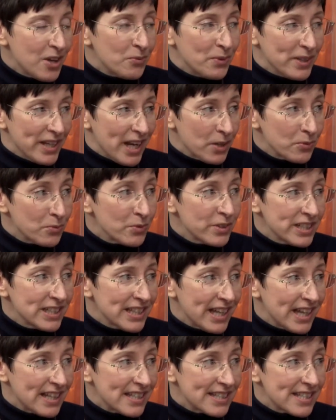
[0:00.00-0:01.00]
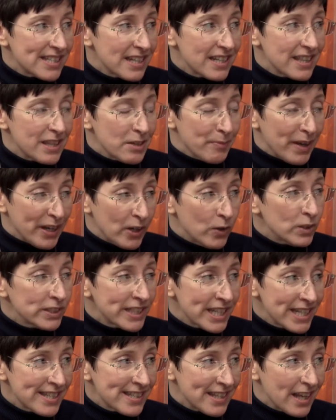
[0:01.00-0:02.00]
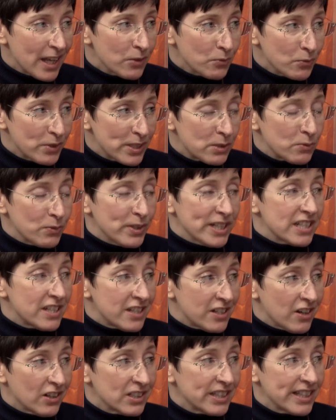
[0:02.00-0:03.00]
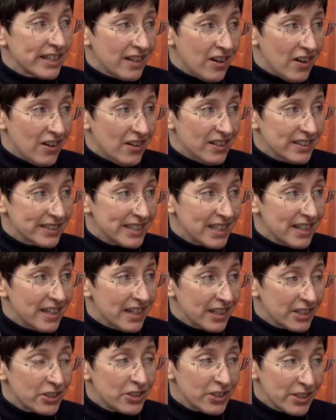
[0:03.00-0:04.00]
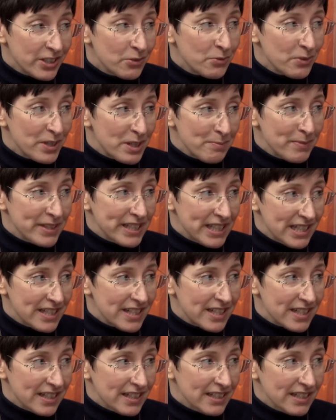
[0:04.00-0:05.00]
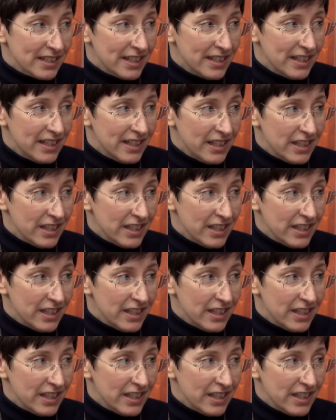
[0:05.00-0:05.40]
when I realized that my oldest son was what Charlotte called a good arithmetician.